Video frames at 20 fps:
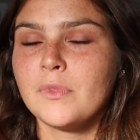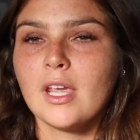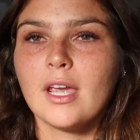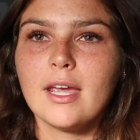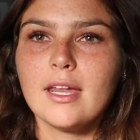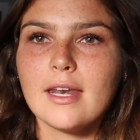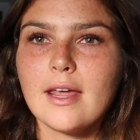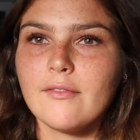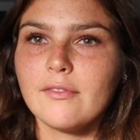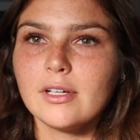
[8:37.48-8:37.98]

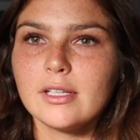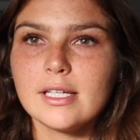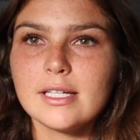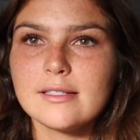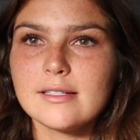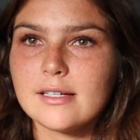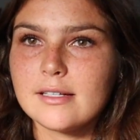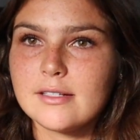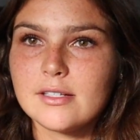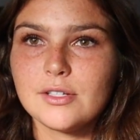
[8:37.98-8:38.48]
It never
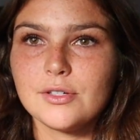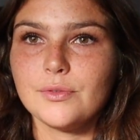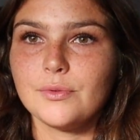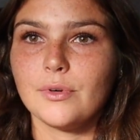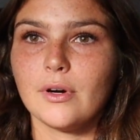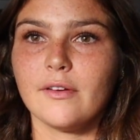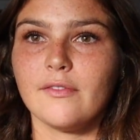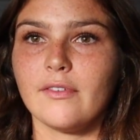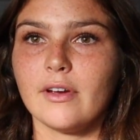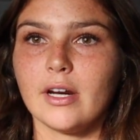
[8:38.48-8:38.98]
leads us to
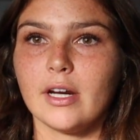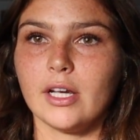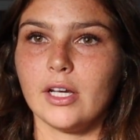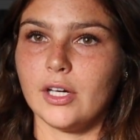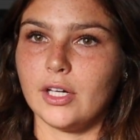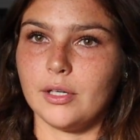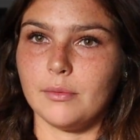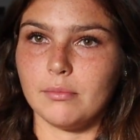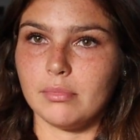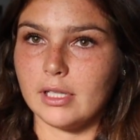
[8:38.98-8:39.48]
a very good